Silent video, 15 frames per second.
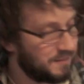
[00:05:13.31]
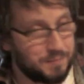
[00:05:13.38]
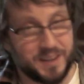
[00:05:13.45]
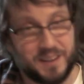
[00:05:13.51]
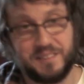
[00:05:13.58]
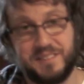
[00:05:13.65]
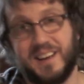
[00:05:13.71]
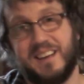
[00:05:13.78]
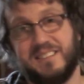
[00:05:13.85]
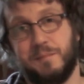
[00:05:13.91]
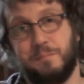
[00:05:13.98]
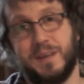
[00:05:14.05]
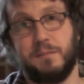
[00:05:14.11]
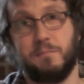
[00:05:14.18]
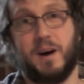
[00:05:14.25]
because it has a
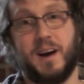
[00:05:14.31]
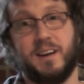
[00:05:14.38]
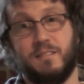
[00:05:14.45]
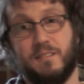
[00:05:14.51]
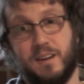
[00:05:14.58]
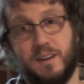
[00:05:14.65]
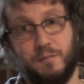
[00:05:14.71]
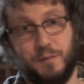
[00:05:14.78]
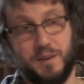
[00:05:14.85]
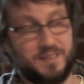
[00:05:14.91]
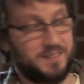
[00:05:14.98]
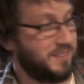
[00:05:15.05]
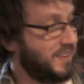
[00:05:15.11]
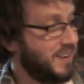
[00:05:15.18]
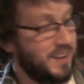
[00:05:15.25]
B minor in it,
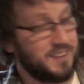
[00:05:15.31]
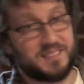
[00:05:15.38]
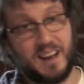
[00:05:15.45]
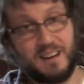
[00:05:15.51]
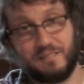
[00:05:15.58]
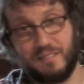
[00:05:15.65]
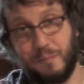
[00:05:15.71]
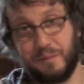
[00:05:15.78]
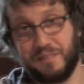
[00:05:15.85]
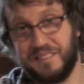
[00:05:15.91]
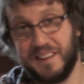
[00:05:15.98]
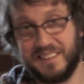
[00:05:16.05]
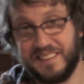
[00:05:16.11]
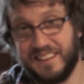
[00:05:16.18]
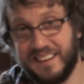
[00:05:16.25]
which is not
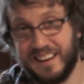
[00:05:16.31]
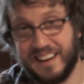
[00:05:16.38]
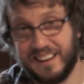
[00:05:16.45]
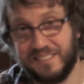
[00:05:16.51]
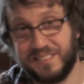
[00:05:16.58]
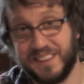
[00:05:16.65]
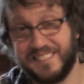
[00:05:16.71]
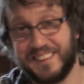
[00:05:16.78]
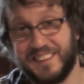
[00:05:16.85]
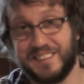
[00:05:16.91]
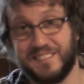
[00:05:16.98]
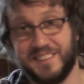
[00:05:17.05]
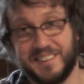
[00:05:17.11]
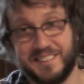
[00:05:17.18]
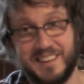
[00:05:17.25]
represented in any of these
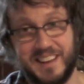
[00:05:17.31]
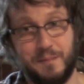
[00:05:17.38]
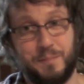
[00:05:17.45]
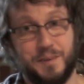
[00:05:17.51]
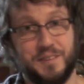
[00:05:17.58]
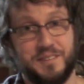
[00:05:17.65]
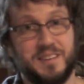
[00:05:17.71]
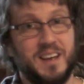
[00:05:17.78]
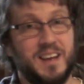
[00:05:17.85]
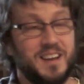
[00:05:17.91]
other examples.